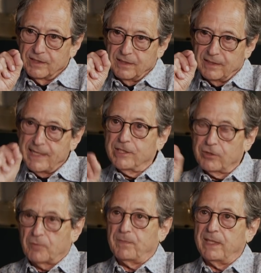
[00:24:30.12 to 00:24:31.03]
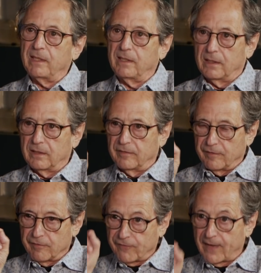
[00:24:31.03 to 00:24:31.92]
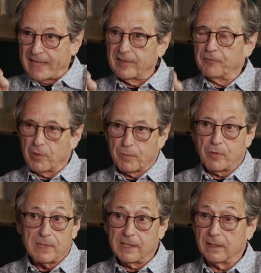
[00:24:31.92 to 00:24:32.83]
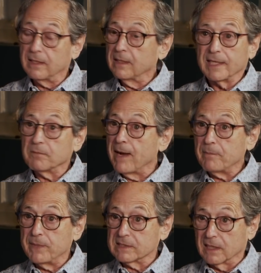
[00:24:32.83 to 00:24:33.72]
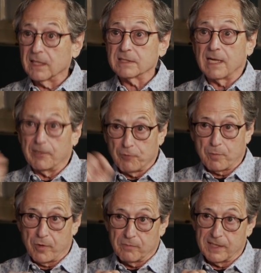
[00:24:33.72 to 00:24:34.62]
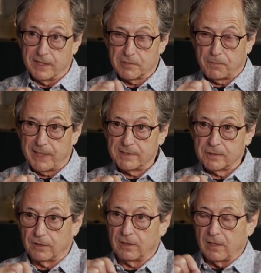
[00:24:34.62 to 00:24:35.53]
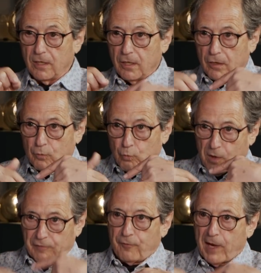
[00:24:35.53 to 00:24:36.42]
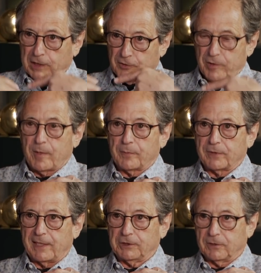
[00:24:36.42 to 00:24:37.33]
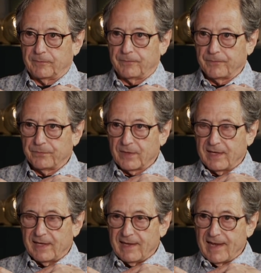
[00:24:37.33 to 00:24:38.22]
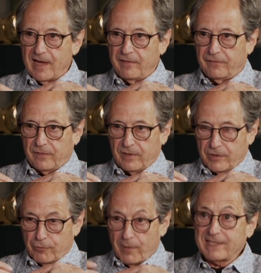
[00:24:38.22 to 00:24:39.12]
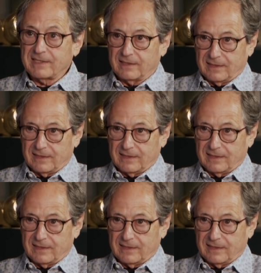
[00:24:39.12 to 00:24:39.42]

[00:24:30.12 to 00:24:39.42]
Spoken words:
need not be 500 per million. It might be as little as 100 per million. It depends on what fraction of the population have the right